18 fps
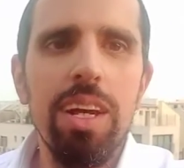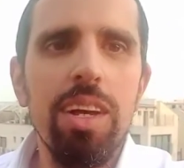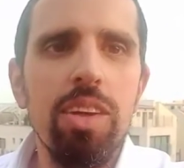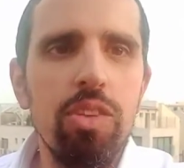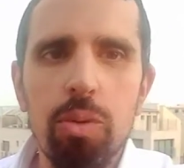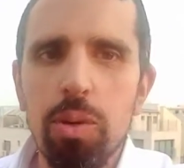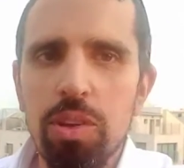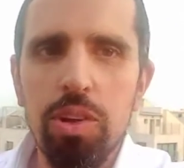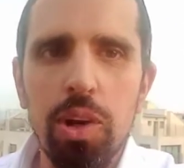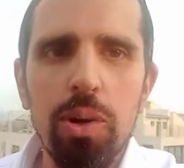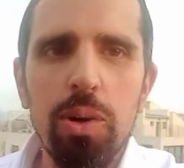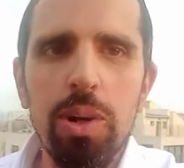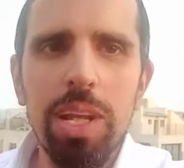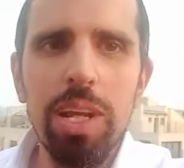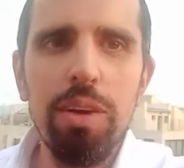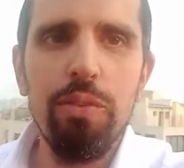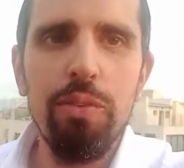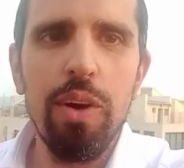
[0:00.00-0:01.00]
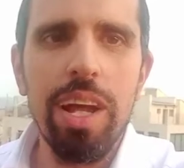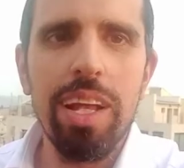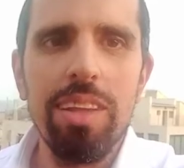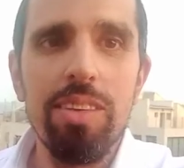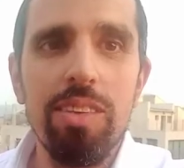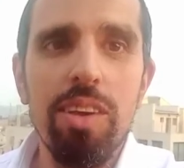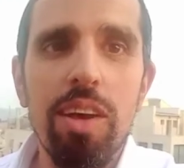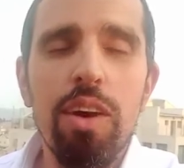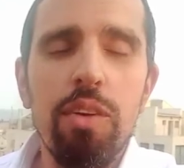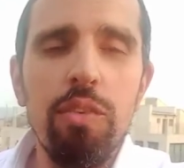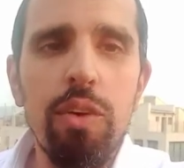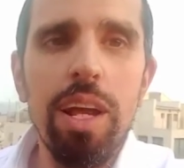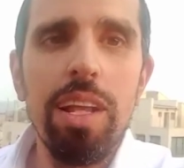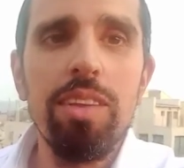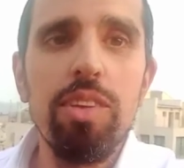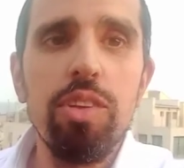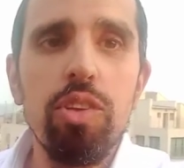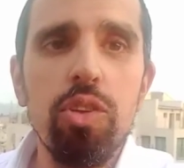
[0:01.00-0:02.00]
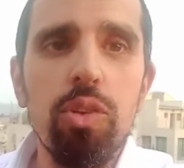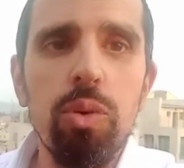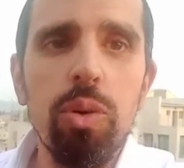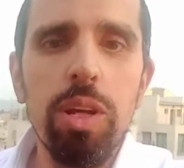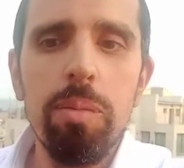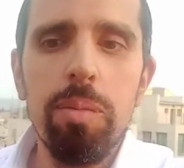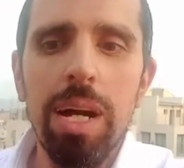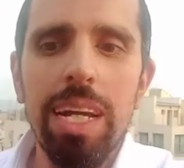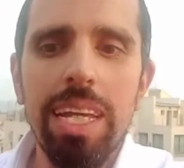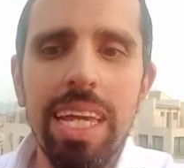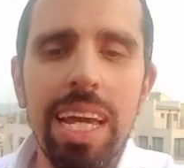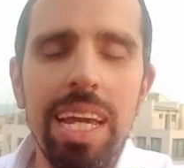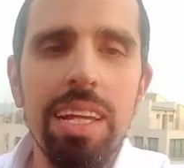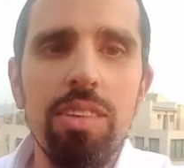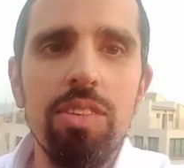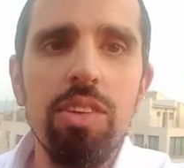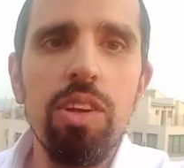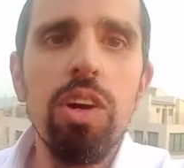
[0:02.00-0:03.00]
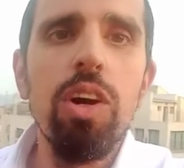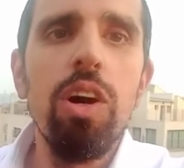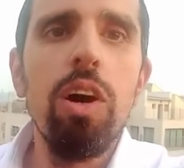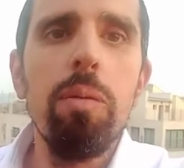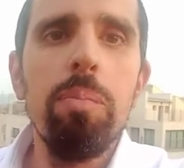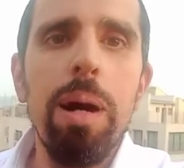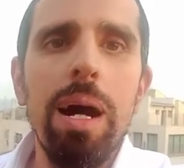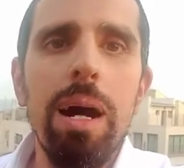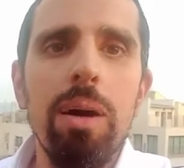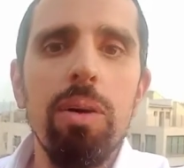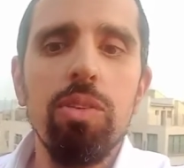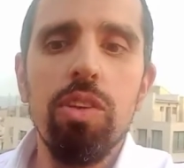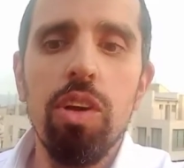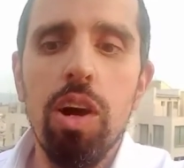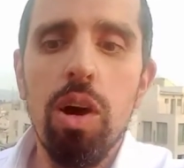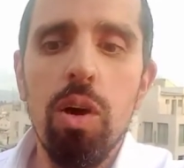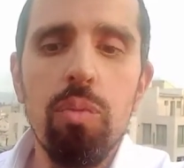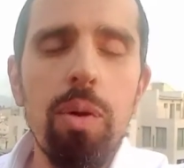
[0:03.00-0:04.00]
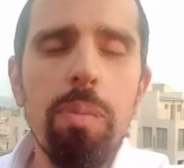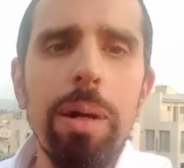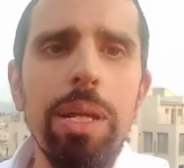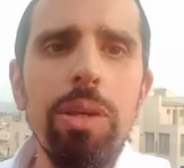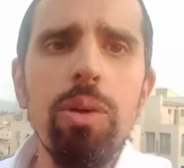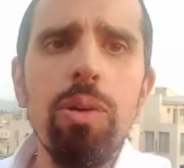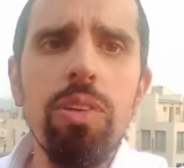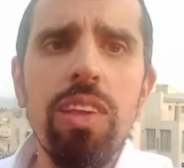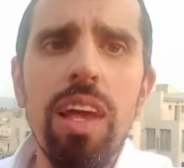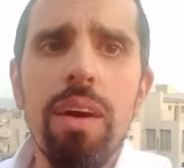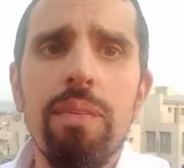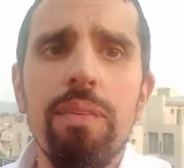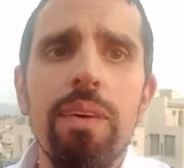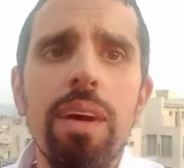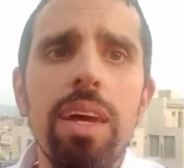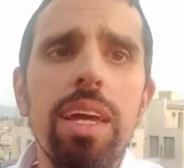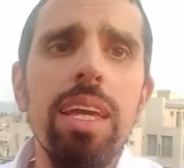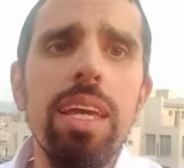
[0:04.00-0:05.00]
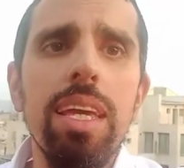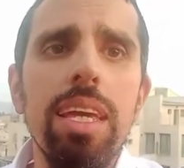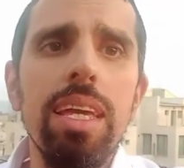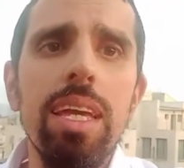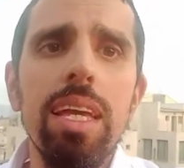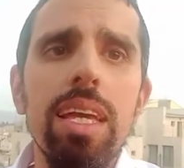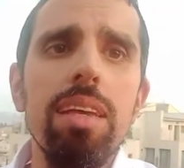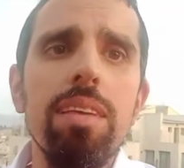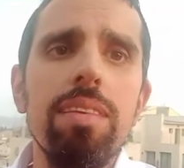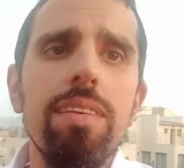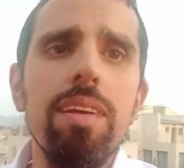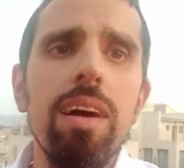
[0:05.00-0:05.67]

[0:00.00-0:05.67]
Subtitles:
So what's going on here, friends? Friends, it's talking about a case about Rabbi Yosef. He